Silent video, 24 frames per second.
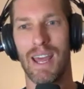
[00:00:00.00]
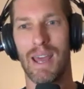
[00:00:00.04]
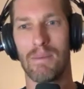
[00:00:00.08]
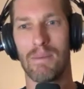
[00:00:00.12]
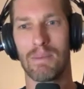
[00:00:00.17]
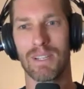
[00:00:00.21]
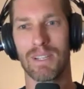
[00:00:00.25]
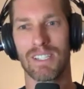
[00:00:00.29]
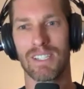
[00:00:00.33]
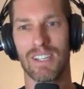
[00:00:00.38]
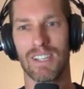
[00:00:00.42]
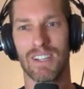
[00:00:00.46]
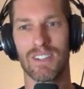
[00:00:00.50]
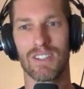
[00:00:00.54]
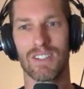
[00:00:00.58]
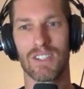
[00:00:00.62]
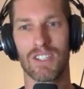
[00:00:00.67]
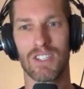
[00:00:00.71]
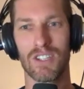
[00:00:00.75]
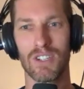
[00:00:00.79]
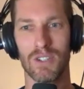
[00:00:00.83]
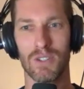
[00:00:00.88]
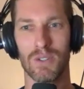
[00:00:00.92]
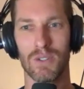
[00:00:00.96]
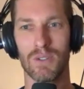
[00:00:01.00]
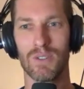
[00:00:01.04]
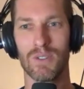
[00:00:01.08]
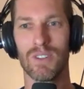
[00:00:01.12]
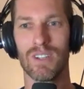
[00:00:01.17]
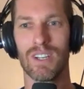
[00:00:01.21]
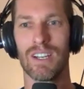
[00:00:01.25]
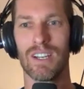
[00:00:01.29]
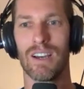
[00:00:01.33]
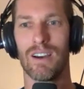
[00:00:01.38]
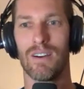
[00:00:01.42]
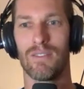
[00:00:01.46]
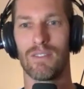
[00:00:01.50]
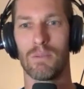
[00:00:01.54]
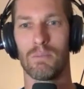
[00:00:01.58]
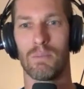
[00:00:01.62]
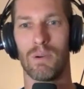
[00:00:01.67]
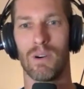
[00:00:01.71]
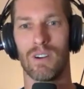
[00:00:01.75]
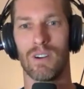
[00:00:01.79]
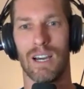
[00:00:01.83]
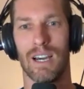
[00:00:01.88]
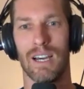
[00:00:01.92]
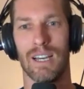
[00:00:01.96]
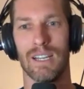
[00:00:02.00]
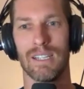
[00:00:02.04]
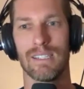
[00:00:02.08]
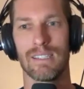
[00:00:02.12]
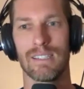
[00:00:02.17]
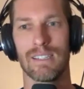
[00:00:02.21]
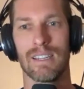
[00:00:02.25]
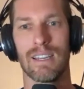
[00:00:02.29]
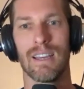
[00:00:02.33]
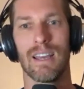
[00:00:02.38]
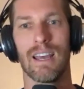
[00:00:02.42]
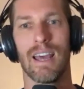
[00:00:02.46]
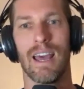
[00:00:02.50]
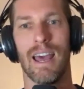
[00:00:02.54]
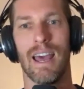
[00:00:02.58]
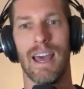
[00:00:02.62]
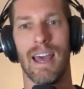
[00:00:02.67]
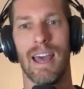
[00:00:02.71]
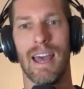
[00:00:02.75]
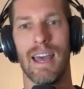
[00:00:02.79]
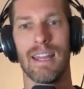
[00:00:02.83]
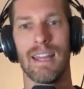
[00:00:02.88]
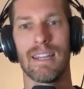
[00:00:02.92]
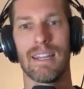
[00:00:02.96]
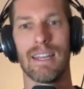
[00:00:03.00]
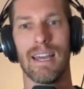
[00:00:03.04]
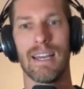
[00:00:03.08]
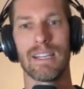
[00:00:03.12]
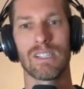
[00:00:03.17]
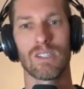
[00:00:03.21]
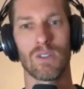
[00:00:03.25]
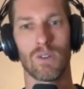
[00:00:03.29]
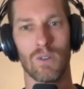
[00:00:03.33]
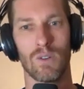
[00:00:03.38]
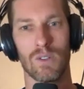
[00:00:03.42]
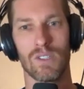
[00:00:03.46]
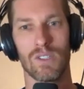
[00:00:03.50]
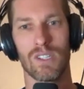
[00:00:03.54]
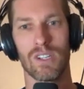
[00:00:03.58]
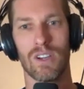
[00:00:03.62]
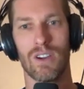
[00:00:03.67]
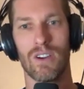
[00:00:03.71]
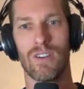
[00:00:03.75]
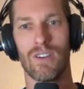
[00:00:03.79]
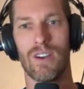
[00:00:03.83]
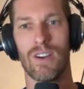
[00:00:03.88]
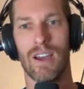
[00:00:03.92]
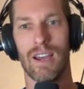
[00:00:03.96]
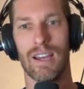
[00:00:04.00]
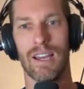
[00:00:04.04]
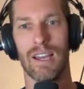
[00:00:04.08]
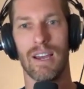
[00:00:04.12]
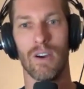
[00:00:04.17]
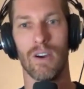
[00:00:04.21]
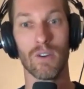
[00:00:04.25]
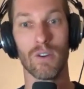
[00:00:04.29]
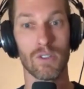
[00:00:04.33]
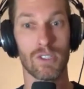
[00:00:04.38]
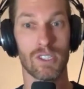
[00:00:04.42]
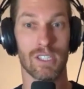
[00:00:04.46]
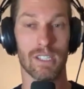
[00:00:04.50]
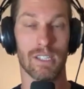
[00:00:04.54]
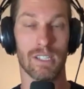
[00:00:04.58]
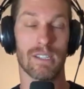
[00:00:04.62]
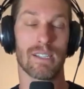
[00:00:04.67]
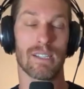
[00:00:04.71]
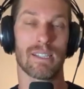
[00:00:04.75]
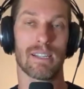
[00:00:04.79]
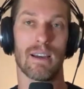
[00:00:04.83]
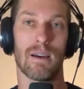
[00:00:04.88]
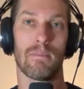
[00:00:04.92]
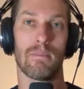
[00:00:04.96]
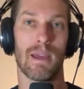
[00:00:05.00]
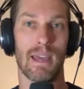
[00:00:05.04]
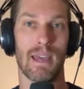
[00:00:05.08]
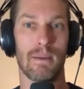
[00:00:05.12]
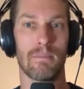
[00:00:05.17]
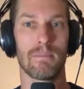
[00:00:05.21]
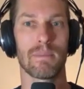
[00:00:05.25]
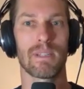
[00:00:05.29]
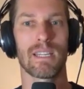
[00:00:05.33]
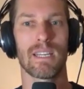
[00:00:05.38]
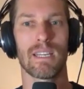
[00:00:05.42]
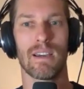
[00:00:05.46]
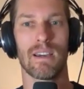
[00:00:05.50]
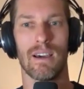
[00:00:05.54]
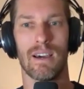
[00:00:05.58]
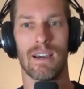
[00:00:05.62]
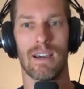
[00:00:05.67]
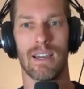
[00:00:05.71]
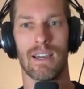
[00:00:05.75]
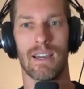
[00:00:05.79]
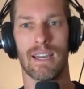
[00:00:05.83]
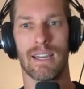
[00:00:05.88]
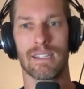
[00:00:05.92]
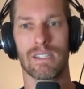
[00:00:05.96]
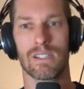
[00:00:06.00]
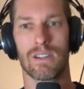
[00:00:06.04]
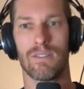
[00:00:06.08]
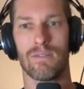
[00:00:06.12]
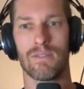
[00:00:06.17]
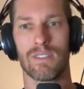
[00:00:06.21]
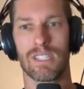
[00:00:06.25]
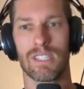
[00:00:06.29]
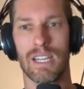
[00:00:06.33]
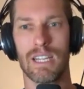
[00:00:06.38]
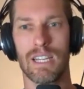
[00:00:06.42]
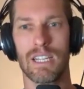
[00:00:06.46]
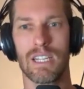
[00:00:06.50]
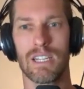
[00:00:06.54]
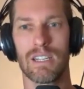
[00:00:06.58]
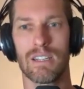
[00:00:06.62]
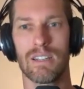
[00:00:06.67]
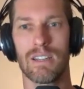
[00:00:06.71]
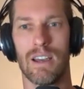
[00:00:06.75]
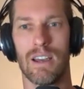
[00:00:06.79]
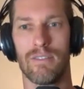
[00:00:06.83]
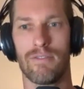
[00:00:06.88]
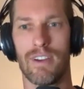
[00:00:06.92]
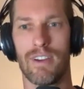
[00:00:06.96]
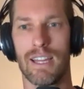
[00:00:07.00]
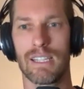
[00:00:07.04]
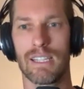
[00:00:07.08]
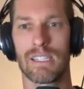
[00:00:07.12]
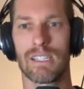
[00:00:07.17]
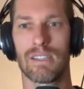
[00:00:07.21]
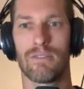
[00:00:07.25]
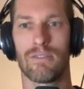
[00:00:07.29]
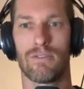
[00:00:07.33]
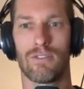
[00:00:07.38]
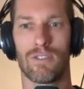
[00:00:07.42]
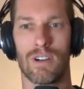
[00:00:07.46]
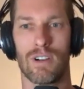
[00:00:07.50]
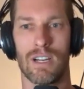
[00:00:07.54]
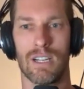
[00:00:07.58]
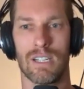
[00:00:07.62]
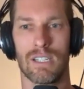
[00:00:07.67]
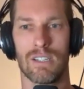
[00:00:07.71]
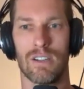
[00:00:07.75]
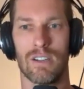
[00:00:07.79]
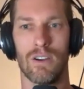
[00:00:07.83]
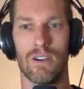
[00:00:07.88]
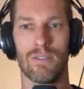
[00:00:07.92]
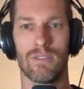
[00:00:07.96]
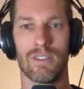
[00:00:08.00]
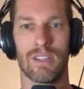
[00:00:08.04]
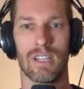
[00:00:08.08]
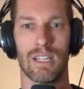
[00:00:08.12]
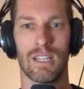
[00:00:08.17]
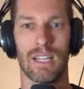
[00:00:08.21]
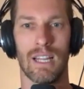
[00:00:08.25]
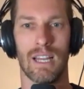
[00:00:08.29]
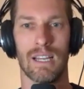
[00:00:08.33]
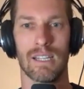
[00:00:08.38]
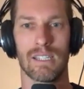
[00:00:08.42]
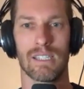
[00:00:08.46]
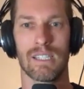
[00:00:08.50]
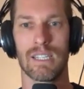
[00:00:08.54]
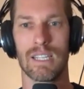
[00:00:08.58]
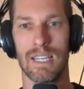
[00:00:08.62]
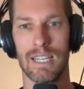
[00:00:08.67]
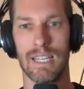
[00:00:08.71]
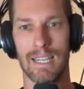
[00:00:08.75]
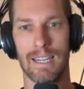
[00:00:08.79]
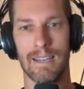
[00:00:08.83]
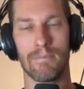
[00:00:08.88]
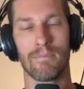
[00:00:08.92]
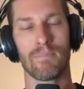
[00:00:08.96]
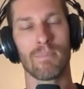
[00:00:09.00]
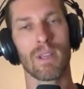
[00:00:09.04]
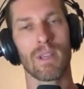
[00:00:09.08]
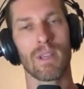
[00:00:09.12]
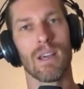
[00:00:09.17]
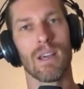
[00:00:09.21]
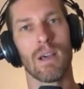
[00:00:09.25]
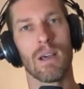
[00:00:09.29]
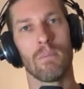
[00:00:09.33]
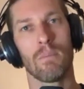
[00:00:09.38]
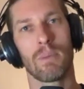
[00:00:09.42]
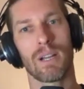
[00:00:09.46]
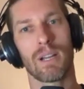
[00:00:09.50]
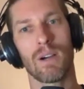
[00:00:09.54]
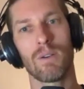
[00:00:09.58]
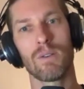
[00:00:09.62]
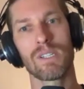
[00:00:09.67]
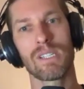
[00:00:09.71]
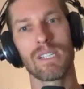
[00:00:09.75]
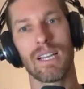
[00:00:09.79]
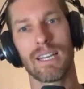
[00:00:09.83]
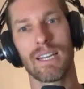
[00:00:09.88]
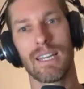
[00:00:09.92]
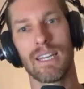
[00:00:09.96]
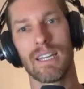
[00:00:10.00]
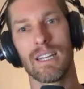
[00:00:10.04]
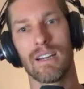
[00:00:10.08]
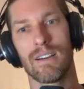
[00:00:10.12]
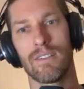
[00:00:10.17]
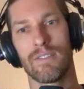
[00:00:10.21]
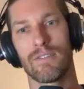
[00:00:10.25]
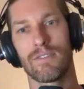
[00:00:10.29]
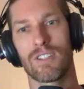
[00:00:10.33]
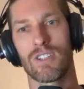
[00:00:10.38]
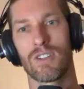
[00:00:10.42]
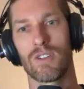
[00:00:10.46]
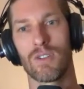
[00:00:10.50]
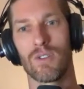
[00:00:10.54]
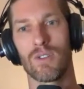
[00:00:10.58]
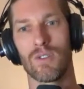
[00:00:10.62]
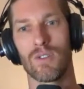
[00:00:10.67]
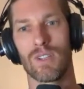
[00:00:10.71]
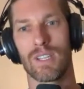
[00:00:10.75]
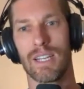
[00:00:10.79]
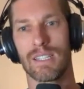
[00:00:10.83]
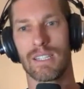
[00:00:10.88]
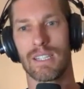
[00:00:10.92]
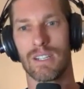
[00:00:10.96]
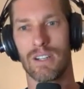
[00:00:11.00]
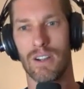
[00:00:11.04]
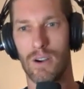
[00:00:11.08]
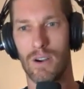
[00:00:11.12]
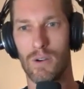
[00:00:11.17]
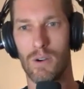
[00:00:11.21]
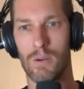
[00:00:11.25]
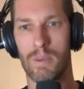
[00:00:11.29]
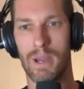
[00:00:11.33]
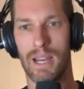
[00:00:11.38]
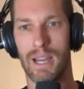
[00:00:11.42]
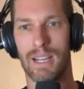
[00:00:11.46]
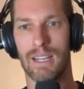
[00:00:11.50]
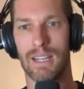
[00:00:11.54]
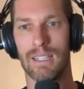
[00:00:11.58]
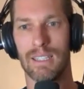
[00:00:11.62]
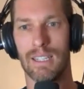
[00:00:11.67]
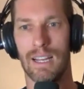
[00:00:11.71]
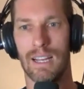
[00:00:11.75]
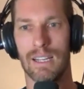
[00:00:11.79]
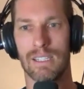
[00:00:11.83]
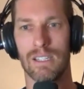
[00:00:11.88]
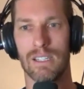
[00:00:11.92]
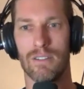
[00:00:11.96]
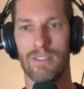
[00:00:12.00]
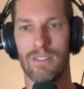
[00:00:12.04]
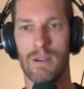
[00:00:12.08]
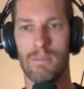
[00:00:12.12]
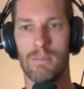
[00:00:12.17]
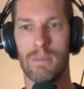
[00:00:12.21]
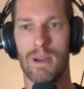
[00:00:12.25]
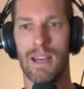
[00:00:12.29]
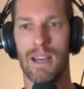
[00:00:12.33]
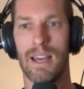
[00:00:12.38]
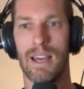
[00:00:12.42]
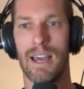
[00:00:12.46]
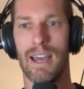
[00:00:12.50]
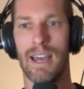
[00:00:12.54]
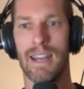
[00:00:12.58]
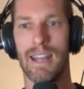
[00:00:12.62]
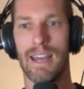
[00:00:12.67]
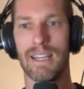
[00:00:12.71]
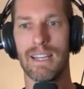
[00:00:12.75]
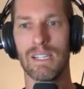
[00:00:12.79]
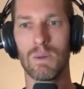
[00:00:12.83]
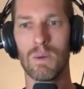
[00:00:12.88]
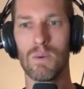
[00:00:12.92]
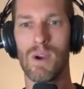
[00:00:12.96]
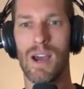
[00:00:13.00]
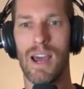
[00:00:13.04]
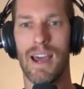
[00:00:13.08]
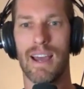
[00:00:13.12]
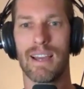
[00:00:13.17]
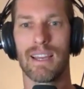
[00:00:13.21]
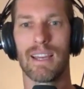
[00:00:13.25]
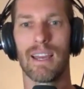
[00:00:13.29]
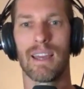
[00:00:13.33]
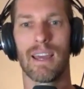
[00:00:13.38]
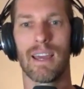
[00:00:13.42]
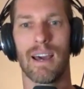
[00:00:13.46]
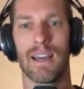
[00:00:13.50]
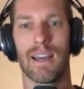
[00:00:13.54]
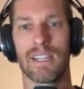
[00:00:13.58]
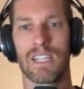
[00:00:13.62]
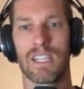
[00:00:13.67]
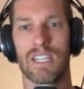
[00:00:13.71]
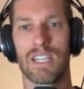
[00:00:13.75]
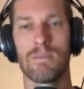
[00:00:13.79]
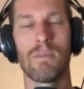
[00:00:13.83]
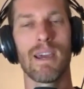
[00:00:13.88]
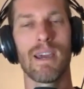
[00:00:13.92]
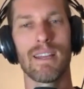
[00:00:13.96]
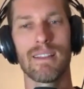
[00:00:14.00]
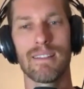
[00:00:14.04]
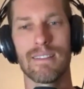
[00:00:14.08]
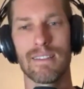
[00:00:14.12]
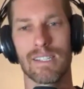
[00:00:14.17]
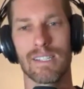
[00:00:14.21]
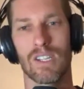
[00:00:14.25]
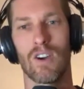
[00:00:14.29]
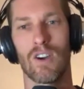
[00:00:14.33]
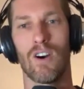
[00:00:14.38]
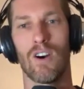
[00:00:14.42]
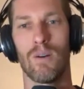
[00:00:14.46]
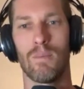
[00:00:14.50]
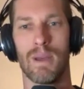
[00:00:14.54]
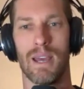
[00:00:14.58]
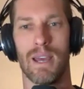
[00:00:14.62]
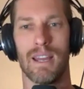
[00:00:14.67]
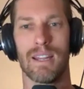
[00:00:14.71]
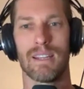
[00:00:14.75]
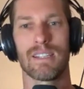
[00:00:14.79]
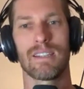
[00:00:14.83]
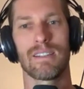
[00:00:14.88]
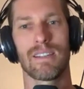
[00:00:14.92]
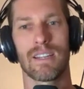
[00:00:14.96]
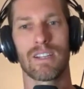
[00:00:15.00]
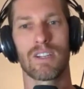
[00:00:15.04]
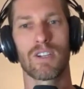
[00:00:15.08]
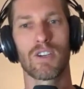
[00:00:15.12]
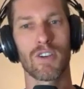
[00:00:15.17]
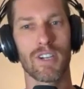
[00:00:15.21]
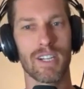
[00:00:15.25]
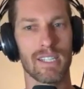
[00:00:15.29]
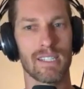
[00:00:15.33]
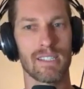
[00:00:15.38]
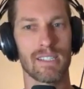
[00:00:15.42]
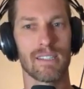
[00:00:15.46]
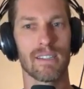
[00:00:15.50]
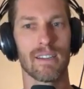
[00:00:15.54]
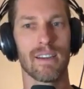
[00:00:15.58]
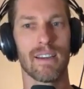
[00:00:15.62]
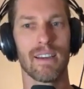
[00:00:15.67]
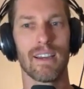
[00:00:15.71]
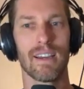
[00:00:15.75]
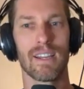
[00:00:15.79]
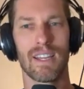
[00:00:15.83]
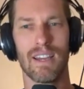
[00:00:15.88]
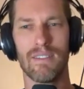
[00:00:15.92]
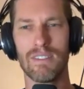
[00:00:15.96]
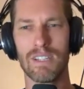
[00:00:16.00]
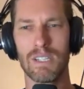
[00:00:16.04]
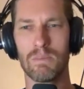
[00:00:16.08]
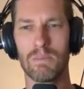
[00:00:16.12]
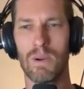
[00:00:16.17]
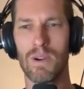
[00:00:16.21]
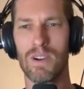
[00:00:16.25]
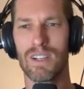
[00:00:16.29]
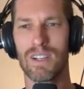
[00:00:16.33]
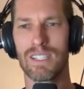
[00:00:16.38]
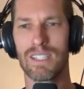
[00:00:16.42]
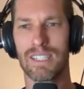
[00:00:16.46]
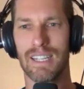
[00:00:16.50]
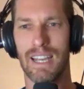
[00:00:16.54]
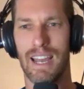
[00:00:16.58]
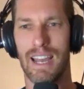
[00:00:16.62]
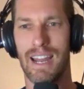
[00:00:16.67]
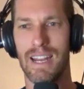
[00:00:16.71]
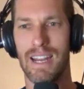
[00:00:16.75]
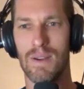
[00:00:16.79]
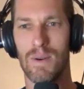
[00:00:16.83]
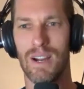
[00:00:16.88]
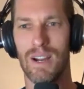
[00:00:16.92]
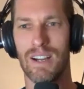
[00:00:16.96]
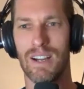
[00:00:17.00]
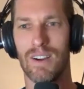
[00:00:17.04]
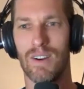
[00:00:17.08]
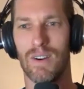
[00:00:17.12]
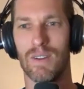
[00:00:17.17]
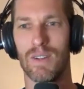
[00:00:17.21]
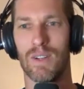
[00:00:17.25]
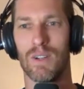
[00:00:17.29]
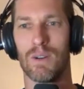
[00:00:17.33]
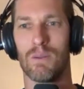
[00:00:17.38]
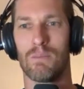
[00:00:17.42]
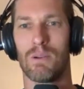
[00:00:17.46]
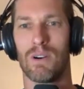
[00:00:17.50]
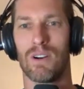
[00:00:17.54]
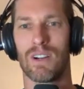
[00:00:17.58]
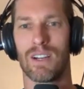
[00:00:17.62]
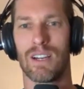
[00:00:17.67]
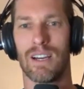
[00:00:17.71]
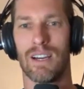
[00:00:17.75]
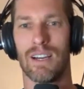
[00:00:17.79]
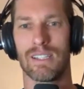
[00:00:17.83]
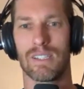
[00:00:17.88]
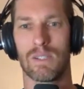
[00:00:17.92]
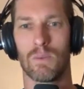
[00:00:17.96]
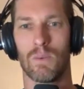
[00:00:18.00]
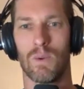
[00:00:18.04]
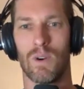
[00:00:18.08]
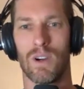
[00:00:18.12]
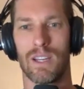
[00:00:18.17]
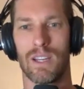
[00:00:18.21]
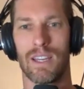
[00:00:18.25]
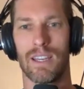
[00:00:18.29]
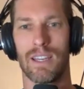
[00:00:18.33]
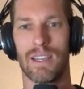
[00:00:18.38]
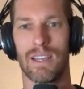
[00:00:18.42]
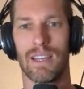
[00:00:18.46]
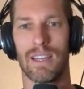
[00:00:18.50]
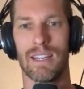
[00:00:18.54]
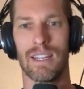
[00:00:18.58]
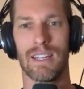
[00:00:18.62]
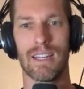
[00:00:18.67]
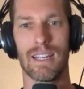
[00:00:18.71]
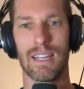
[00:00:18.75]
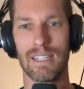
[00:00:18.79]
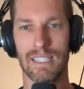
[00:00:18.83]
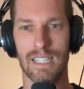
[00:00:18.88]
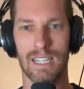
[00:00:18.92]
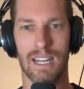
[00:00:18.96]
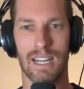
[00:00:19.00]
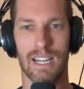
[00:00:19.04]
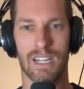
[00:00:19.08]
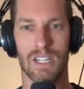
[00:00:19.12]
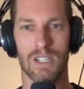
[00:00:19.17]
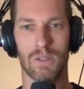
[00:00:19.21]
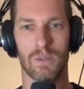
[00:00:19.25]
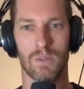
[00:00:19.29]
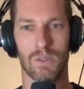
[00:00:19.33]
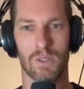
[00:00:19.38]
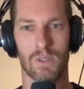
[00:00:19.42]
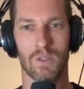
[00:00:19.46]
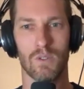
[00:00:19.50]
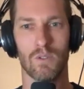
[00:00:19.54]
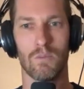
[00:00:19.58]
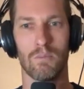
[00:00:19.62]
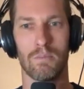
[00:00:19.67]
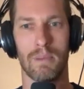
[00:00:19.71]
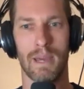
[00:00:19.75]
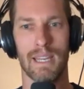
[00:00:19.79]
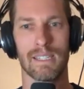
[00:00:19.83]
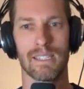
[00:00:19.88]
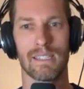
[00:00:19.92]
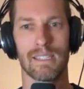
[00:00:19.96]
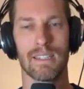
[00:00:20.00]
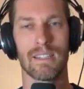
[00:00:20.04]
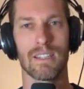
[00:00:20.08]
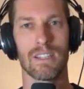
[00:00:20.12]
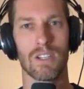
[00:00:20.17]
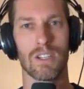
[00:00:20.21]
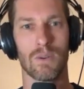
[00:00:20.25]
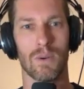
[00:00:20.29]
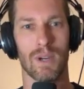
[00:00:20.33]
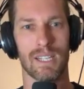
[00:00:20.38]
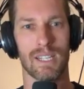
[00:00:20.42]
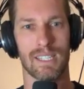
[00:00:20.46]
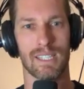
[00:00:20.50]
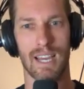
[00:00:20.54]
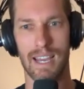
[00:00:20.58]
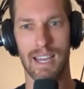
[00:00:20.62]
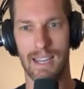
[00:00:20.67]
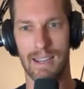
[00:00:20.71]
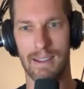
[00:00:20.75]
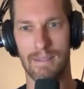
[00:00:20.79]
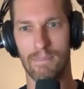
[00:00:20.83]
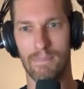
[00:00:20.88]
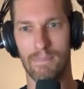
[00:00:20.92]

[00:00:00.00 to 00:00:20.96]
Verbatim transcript: episode two of the podcast and has also hosted some MTIIS conversation events for us over the last year. But I was lucky enough to get to know Rebecca last November, and as we were hanging out, she made this comment. She said, Chris, you haven't spoken to anyone on your podcast working in an international school based in the USA.